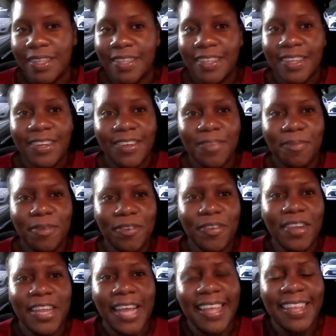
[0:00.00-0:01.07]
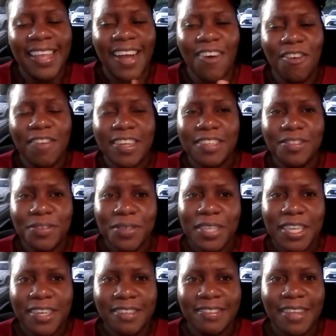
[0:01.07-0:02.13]
you know, over the 2
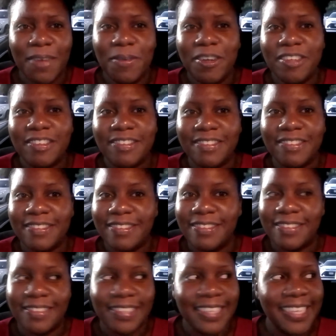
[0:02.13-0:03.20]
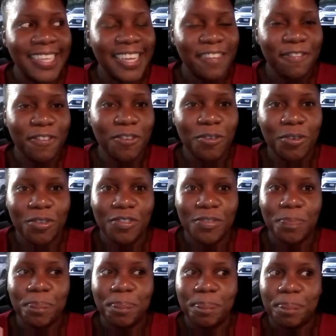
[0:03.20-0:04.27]
years, like, we just get to
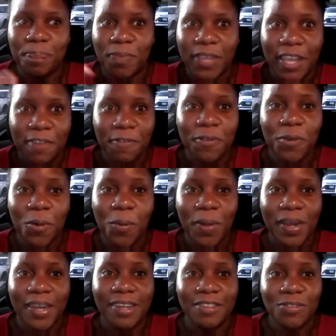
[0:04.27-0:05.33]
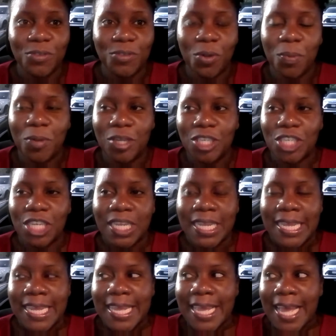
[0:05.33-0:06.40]
know one another so much.
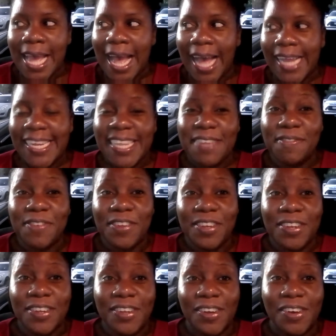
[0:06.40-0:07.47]
And even